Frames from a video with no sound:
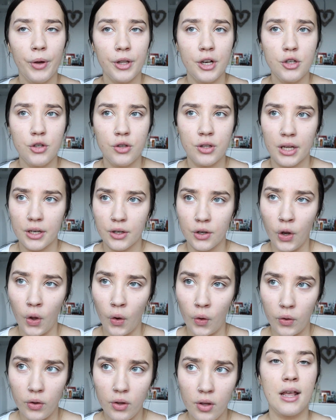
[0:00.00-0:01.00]
I'm gonna do that
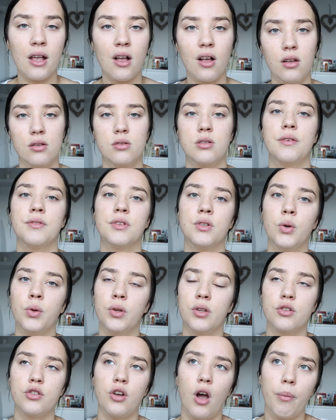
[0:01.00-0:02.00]
now. And I also have to go
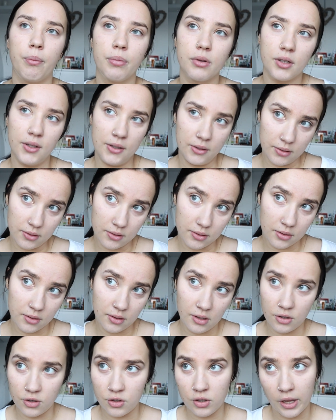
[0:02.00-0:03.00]
to the shop because
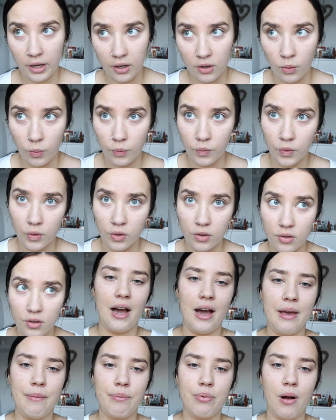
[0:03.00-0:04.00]
there's like no food.
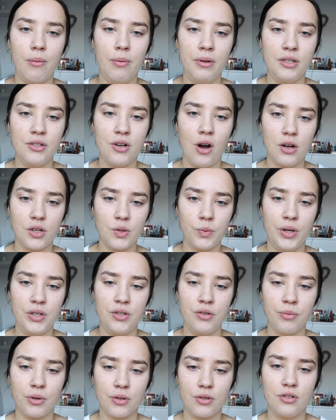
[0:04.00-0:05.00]
I probably talked way
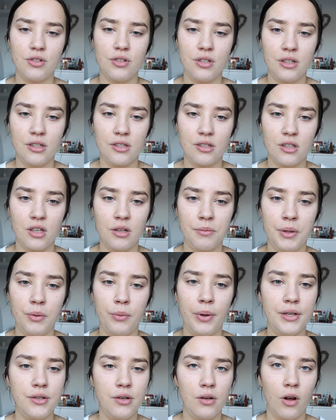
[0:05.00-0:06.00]
too much and this is gonna be
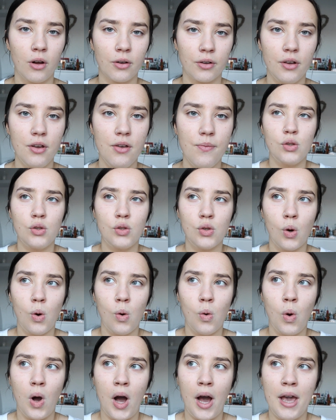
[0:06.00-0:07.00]
way too long now,
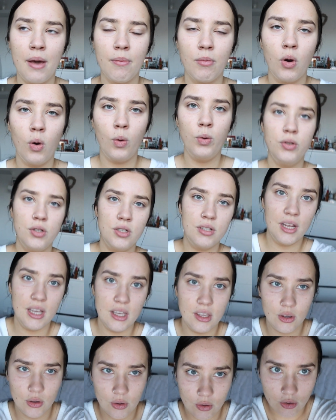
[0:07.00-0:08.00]
so I am going to
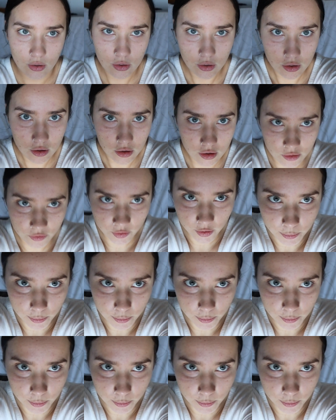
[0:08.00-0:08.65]
take you